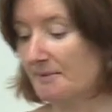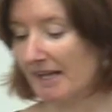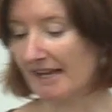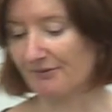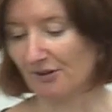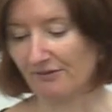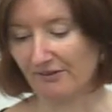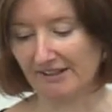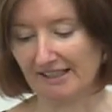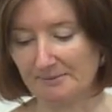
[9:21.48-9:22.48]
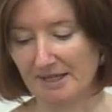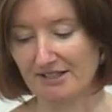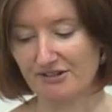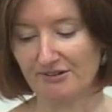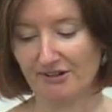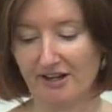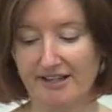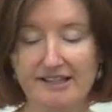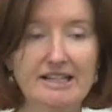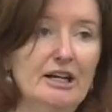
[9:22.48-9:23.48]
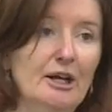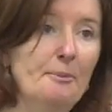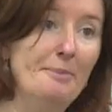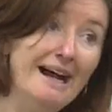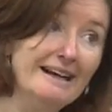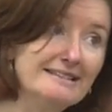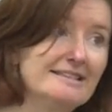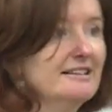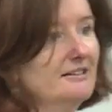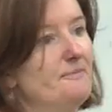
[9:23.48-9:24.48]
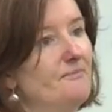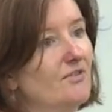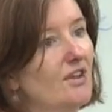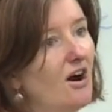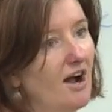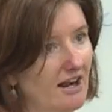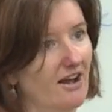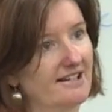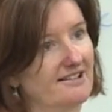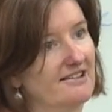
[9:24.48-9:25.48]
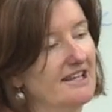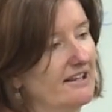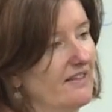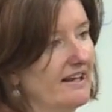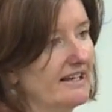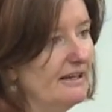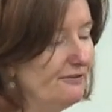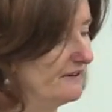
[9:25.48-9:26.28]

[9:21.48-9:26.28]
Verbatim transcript: to be careful of on the elimination diet. But I like to think that if